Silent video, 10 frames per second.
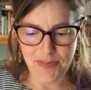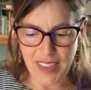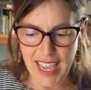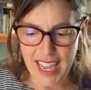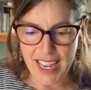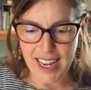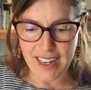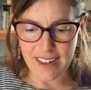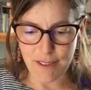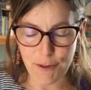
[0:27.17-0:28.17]

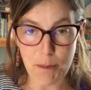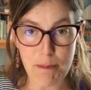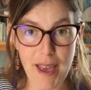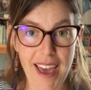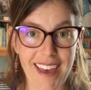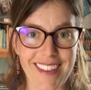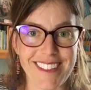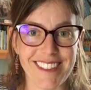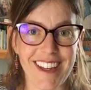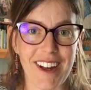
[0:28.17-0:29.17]
And foot
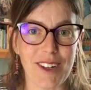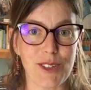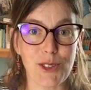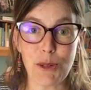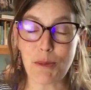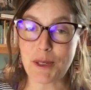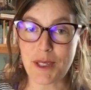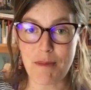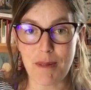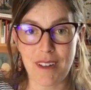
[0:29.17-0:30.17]
baths are super
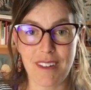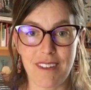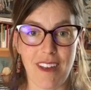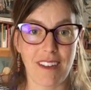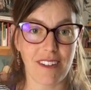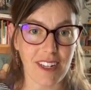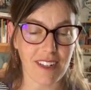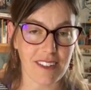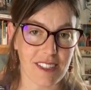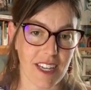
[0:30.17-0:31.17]
simple. All you
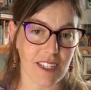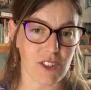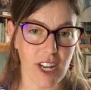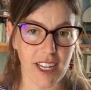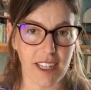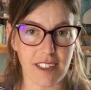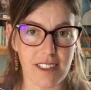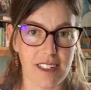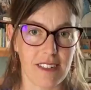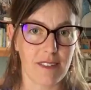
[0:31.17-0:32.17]
need is like a
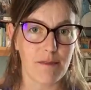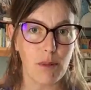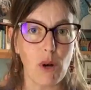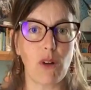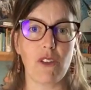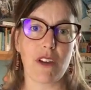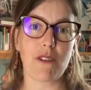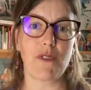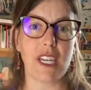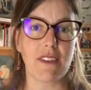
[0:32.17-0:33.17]
giant bowl that your
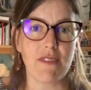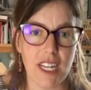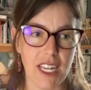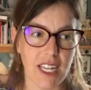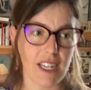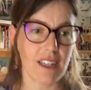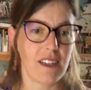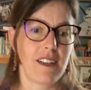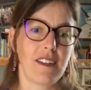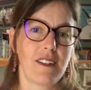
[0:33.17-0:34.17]
feet can fit in,
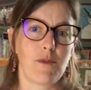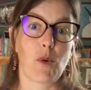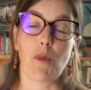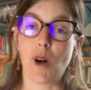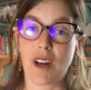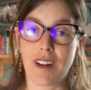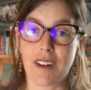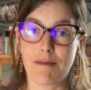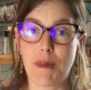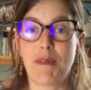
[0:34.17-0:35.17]
warm
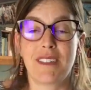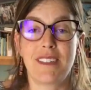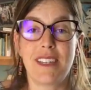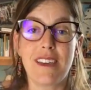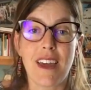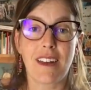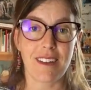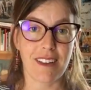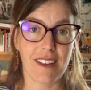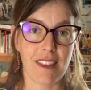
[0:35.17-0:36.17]
water, maybe a tea
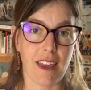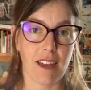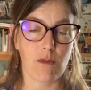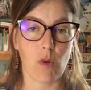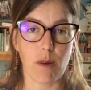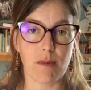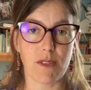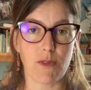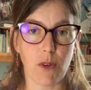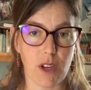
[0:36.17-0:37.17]
kettle that warms
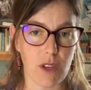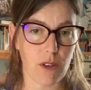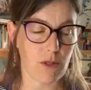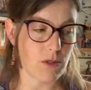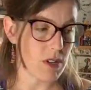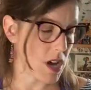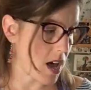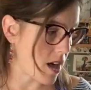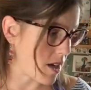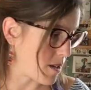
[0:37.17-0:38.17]
it for you,
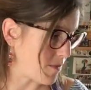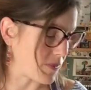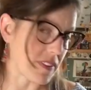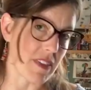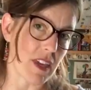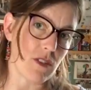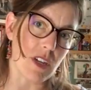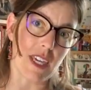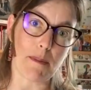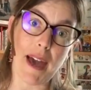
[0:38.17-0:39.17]
that you
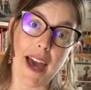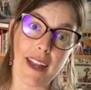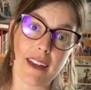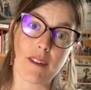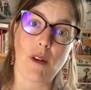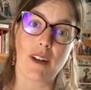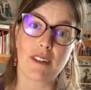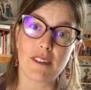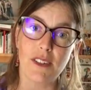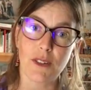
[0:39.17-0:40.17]
can keep adding
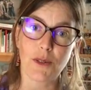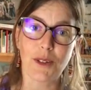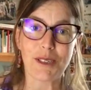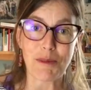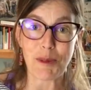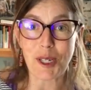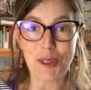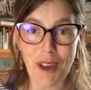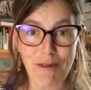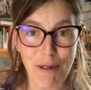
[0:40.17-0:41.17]
water to, or someone could
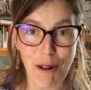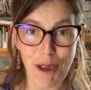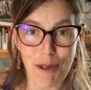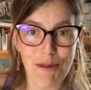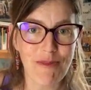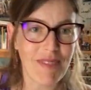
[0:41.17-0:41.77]
do that for you.